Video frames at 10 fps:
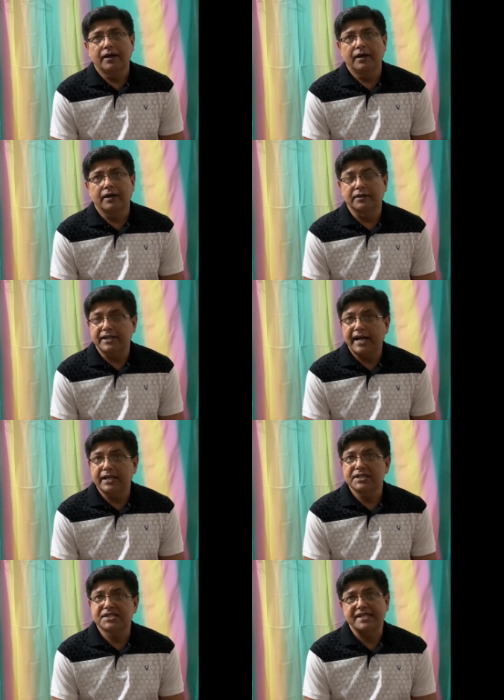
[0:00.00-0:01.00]
And then
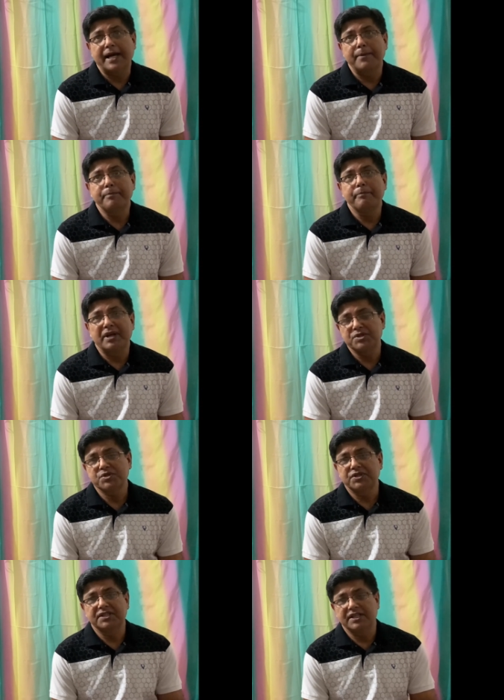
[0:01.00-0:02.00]
Sam mentioned
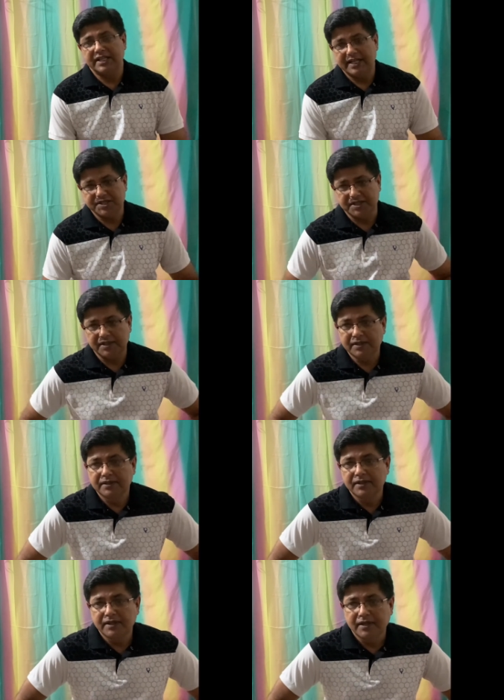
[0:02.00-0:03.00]
in the letter
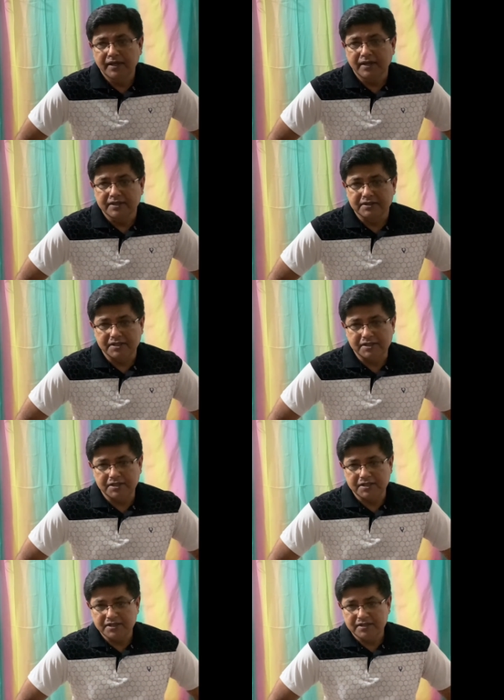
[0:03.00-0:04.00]
the